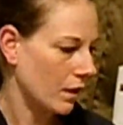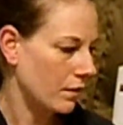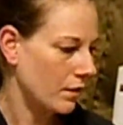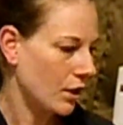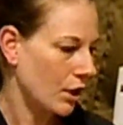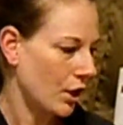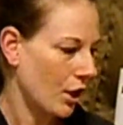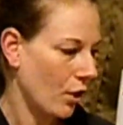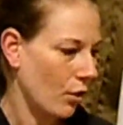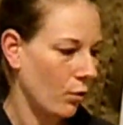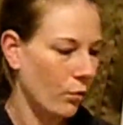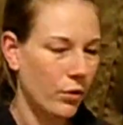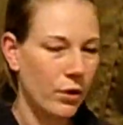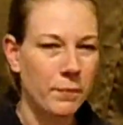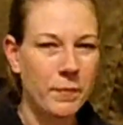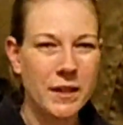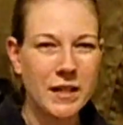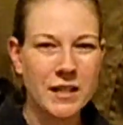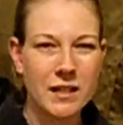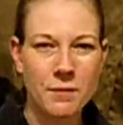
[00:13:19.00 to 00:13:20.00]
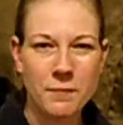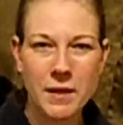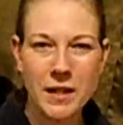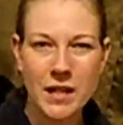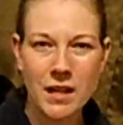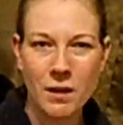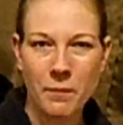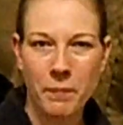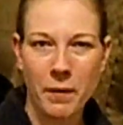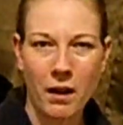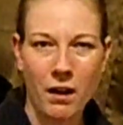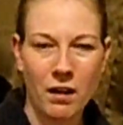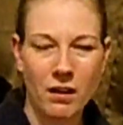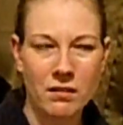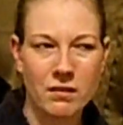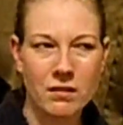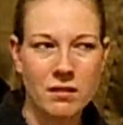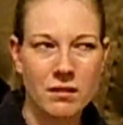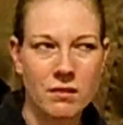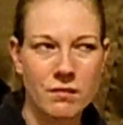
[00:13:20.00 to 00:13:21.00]
the mixed media
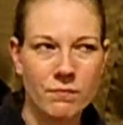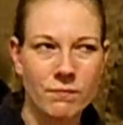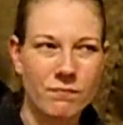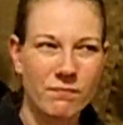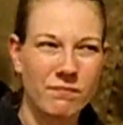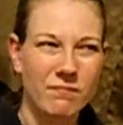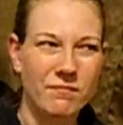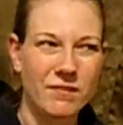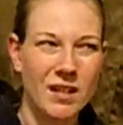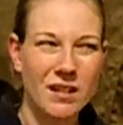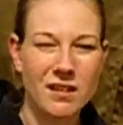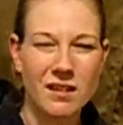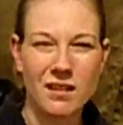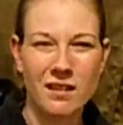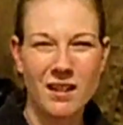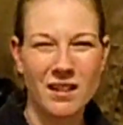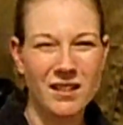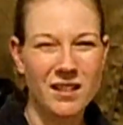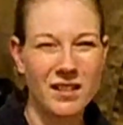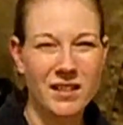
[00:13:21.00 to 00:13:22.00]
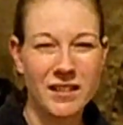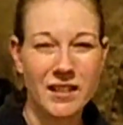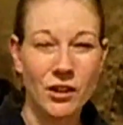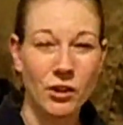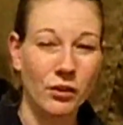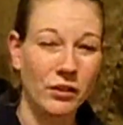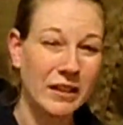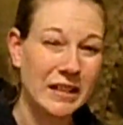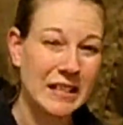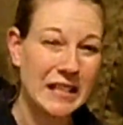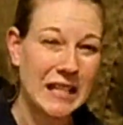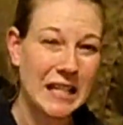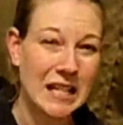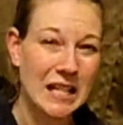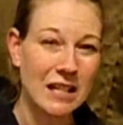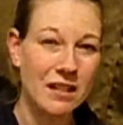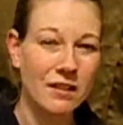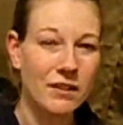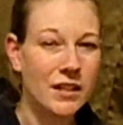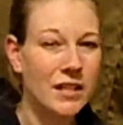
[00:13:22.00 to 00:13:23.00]
box doesn't necessarily
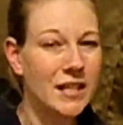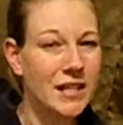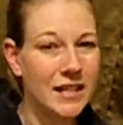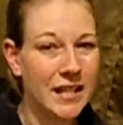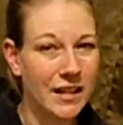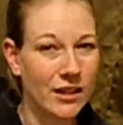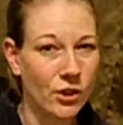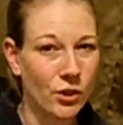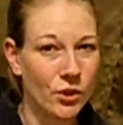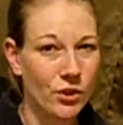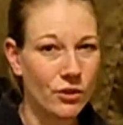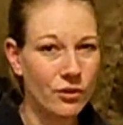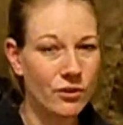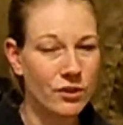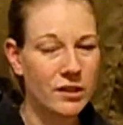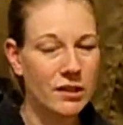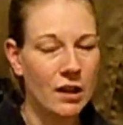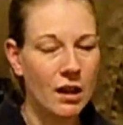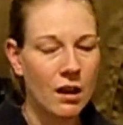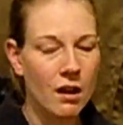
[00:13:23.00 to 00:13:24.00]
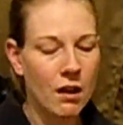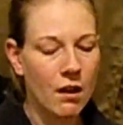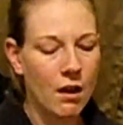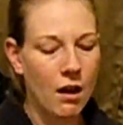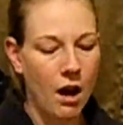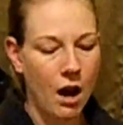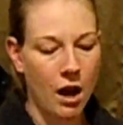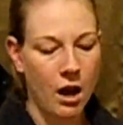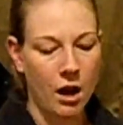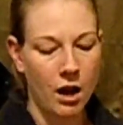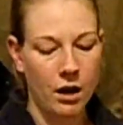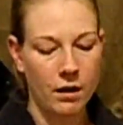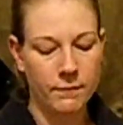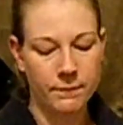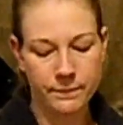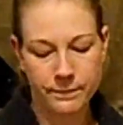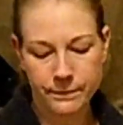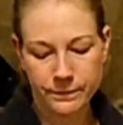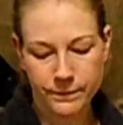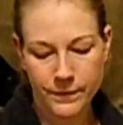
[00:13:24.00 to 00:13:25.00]
need the stickers,
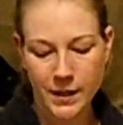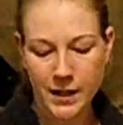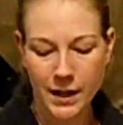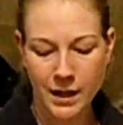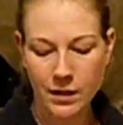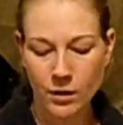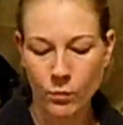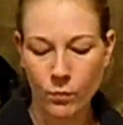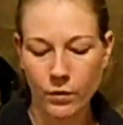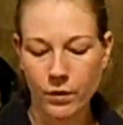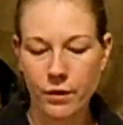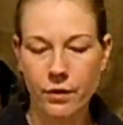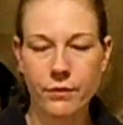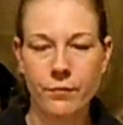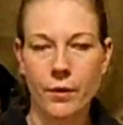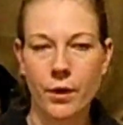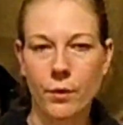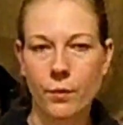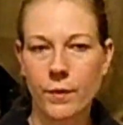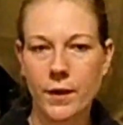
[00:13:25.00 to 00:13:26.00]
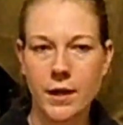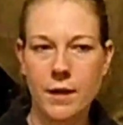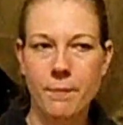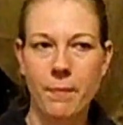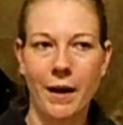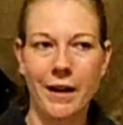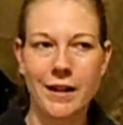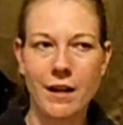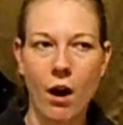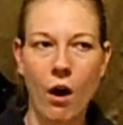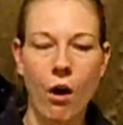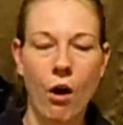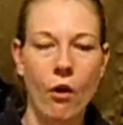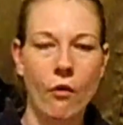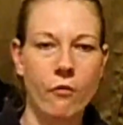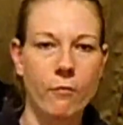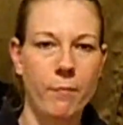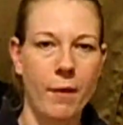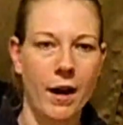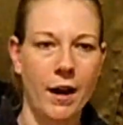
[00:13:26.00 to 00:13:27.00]
and I don't want to throw anybody
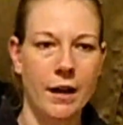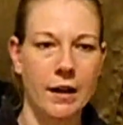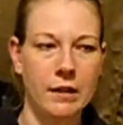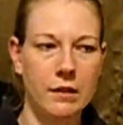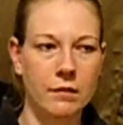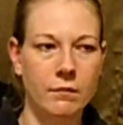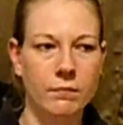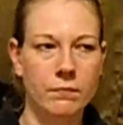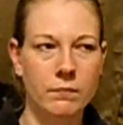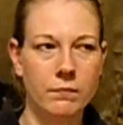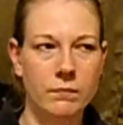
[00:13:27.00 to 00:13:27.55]
off by,